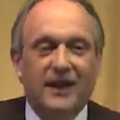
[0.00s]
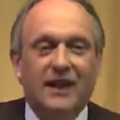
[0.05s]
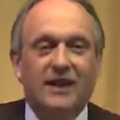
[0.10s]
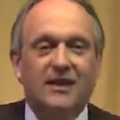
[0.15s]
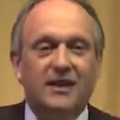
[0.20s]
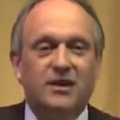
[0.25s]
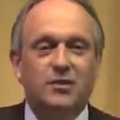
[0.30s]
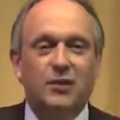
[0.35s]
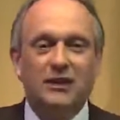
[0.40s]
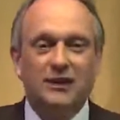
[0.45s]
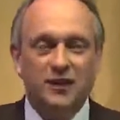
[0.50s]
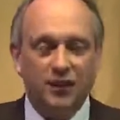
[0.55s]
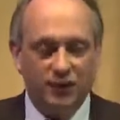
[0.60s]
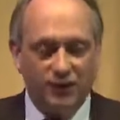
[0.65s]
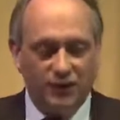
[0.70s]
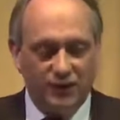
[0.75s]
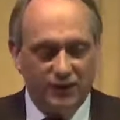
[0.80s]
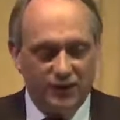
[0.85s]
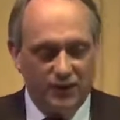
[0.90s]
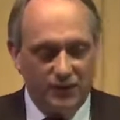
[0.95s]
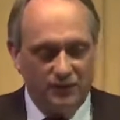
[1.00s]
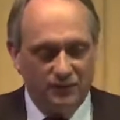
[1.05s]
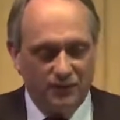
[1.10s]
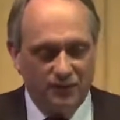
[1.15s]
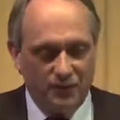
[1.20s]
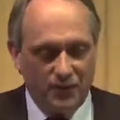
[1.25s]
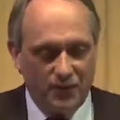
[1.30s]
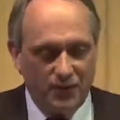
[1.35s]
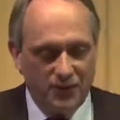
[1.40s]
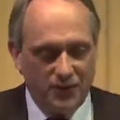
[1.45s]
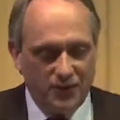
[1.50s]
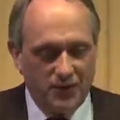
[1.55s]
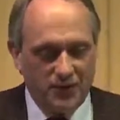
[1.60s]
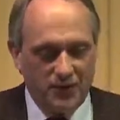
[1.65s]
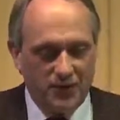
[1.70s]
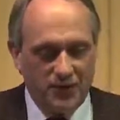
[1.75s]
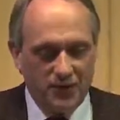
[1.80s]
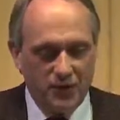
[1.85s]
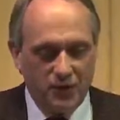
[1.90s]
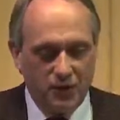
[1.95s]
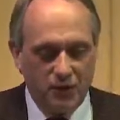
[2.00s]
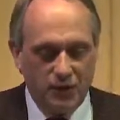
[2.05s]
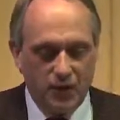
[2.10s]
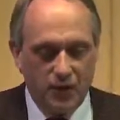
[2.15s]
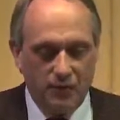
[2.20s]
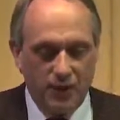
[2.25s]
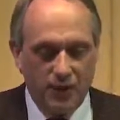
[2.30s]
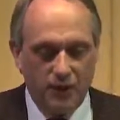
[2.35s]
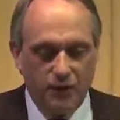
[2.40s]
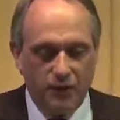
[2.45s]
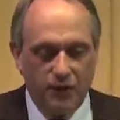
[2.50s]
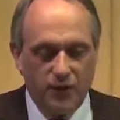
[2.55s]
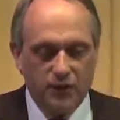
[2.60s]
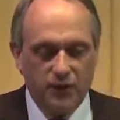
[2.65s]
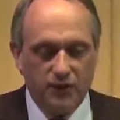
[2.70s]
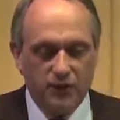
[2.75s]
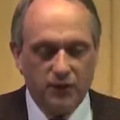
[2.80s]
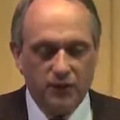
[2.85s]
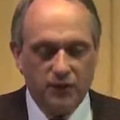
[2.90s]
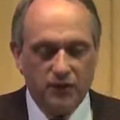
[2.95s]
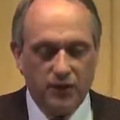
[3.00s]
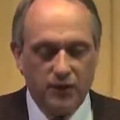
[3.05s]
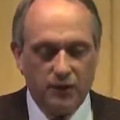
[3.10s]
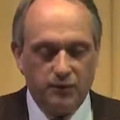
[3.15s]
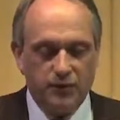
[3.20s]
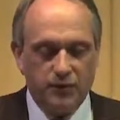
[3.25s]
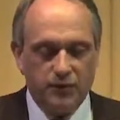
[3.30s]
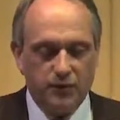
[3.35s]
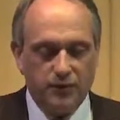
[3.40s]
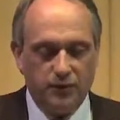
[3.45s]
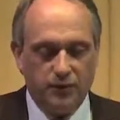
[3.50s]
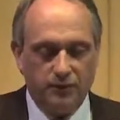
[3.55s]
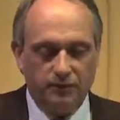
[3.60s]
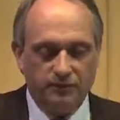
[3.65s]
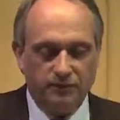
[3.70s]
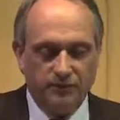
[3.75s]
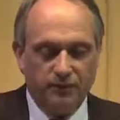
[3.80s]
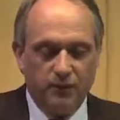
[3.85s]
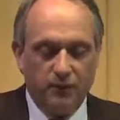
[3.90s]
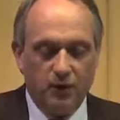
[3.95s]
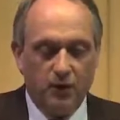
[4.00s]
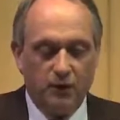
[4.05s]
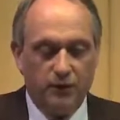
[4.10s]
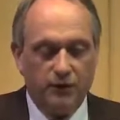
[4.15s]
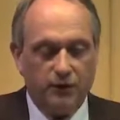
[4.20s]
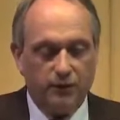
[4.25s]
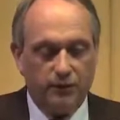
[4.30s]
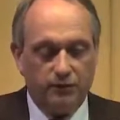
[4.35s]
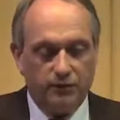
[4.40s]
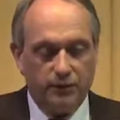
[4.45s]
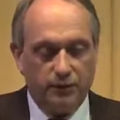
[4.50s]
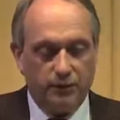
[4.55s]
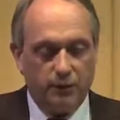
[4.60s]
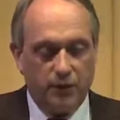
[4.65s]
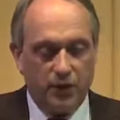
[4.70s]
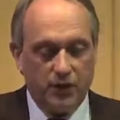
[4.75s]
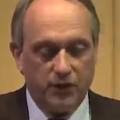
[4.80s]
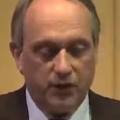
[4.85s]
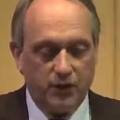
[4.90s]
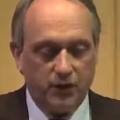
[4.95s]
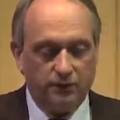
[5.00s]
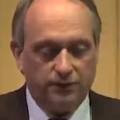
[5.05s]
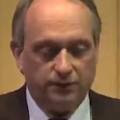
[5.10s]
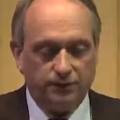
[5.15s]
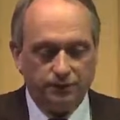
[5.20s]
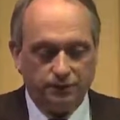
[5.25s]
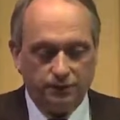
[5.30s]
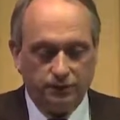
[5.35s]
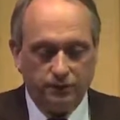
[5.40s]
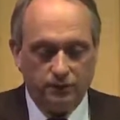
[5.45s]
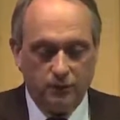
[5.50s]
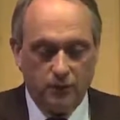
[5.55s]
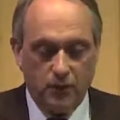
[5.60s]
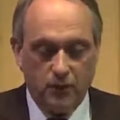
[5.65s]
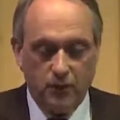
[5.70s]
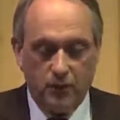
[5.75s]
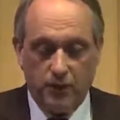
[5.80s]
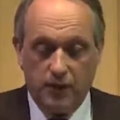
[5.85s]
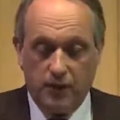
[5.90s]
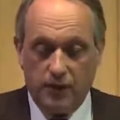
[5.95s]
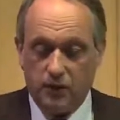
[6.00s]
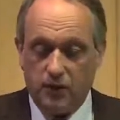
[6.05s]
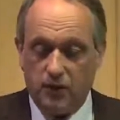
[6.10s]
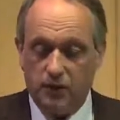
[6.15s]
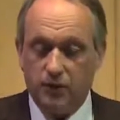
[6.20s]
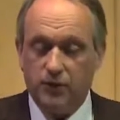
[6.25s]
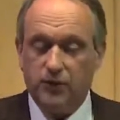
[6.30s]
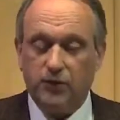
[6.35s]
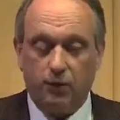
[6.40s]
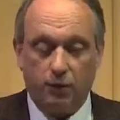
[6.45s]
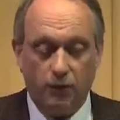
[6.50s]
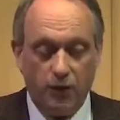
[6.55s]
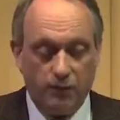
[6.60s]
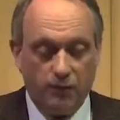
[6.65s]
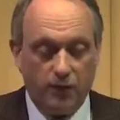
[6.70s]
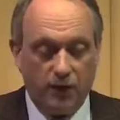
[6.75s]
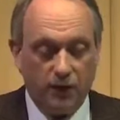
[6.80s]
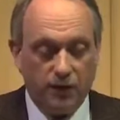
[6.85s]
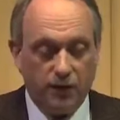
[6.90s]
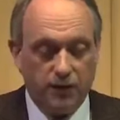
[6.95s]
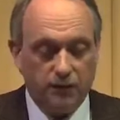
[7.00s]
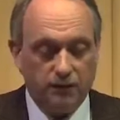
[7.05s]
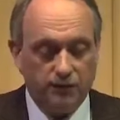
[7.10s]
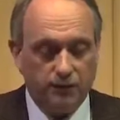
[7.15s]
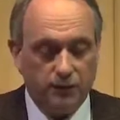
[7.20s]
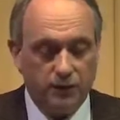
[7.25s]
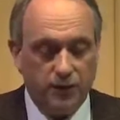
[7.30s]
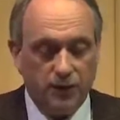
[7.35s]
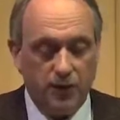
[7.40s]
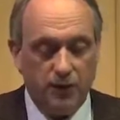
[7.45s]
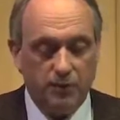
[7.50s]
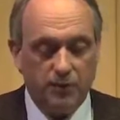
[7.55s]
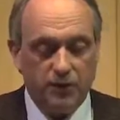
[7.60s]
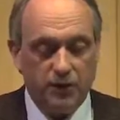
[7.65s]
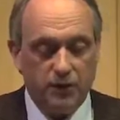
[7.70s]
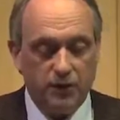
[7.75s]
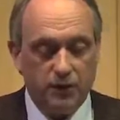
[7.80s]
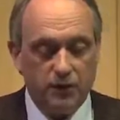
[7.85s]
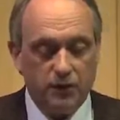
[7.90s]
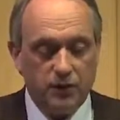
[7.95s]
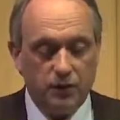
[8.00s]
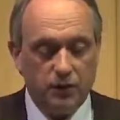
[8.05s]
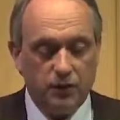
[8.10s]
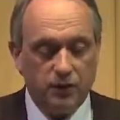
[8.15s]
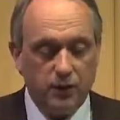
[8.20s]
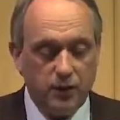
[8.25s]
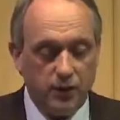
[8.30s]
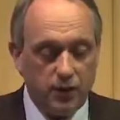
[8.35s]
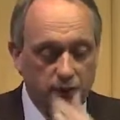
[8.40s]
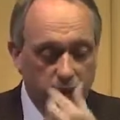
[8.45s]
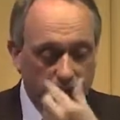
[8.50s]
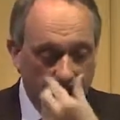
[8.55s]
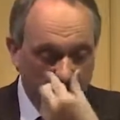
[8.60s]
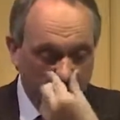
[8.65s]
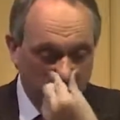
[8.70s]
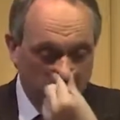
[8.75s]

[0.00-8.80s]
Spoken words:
In the 20th century, Albania faced other types of pressure and actually also repression, in particular during the era